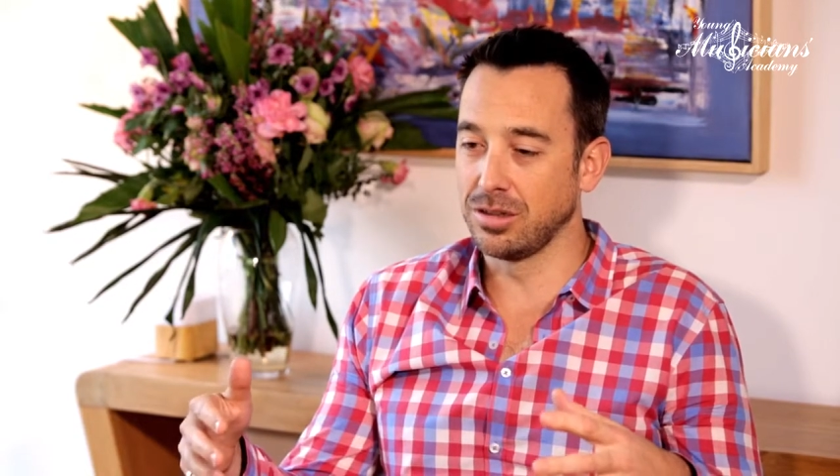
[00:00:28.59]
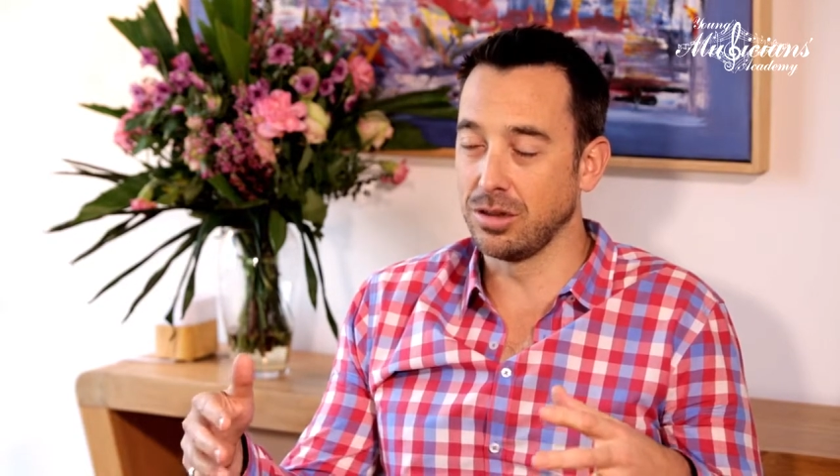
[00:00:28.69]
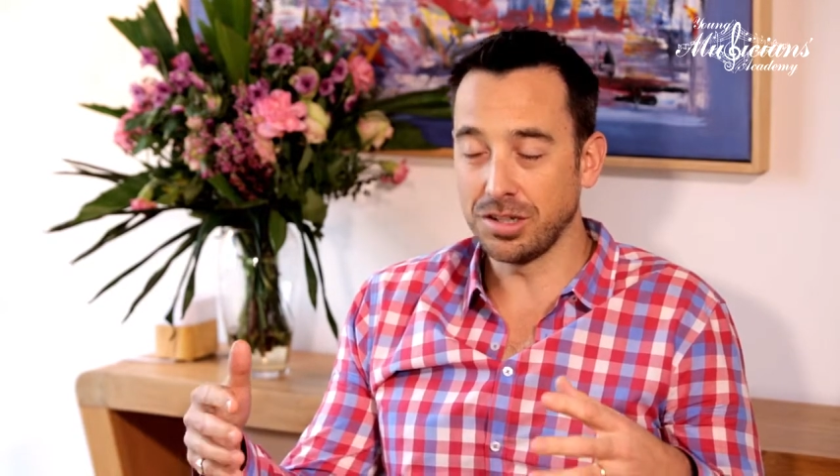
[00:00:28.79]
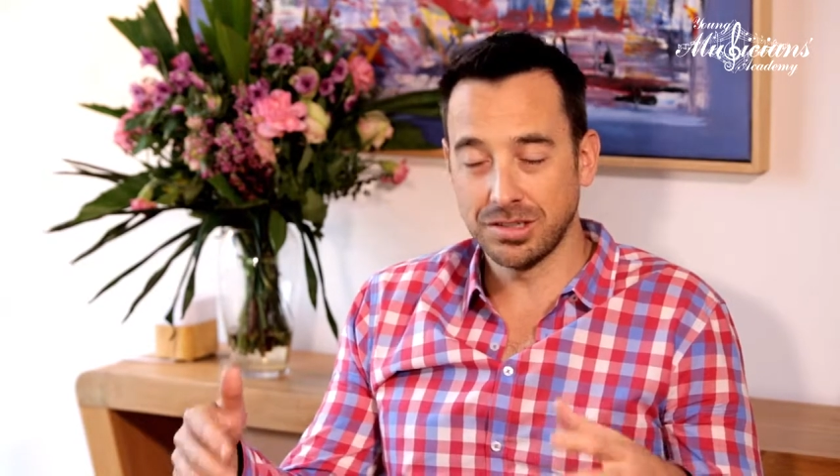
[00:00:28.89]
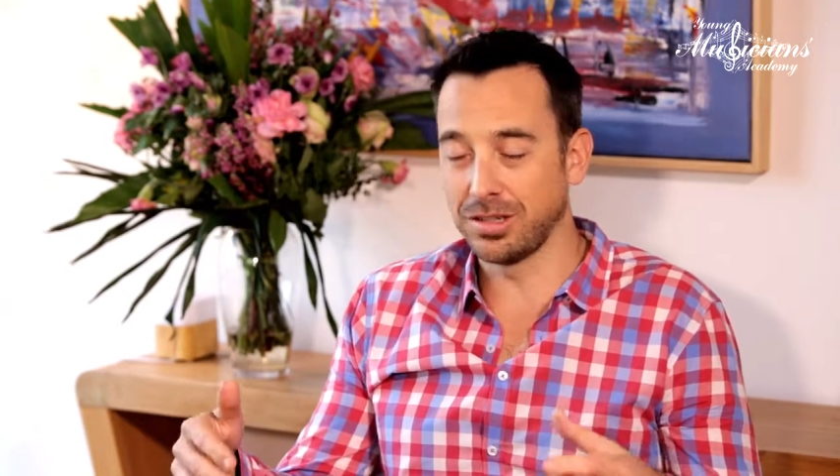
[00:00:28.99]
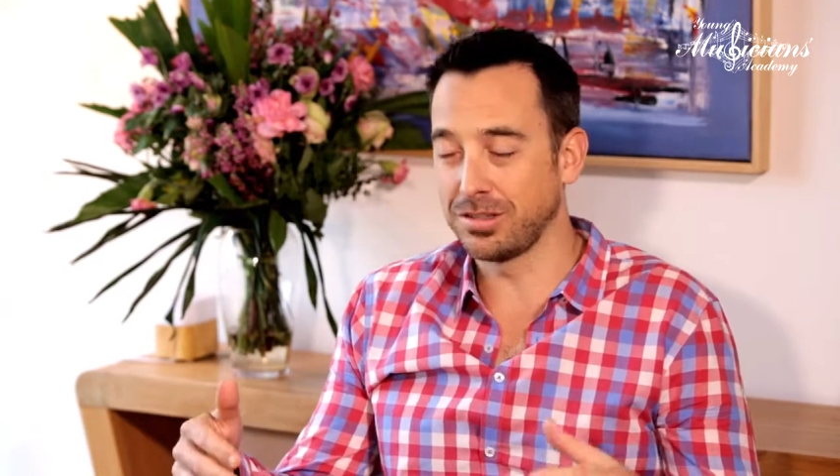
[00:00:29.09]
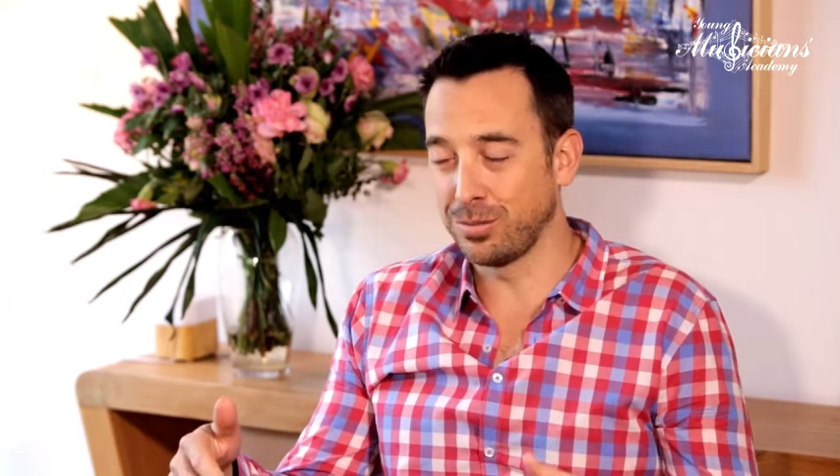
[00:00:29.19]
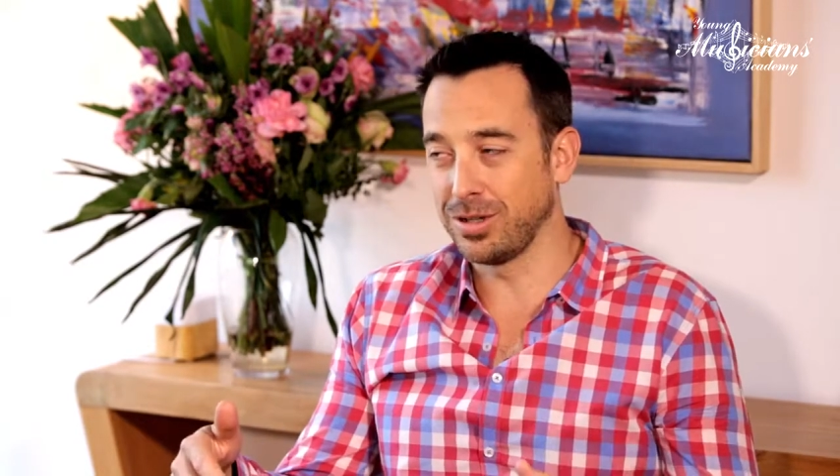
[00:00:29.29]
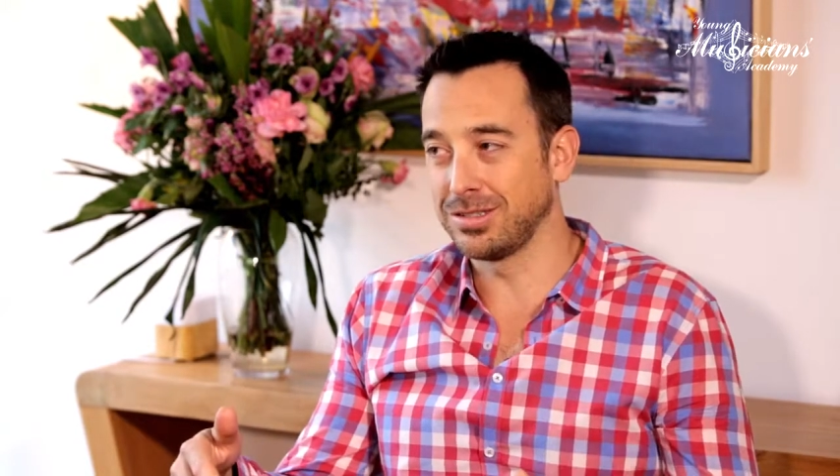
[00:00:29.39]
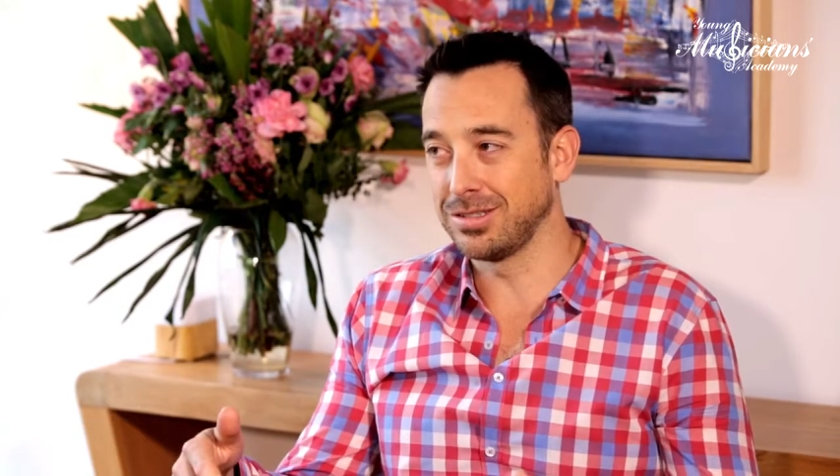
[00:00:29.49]
lots and lots
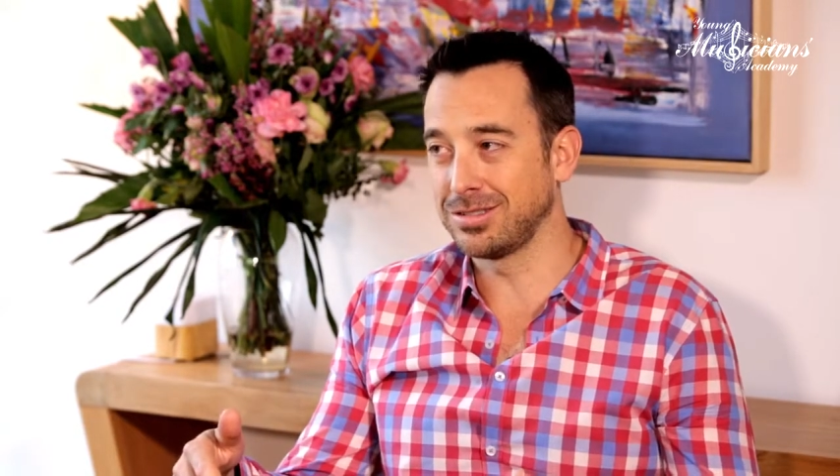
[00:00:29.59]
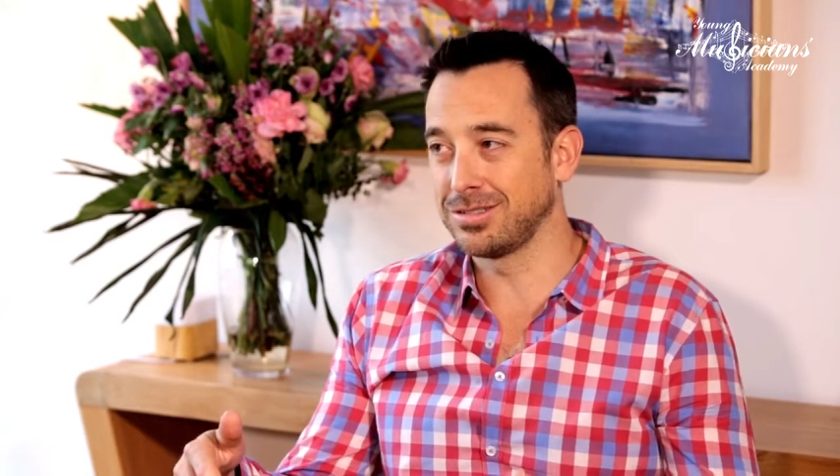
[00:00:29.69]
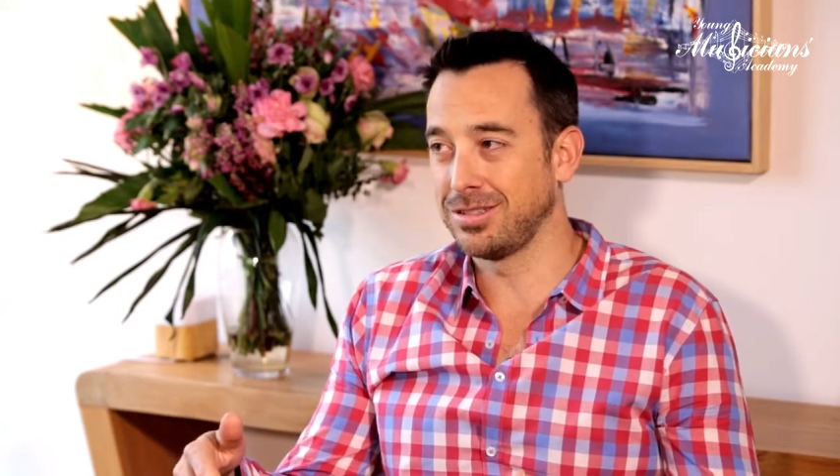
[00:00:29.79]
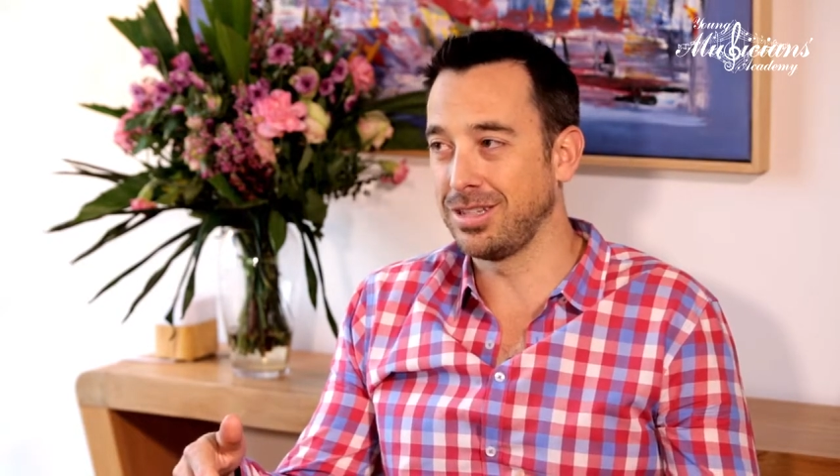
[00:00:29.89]
of pieces,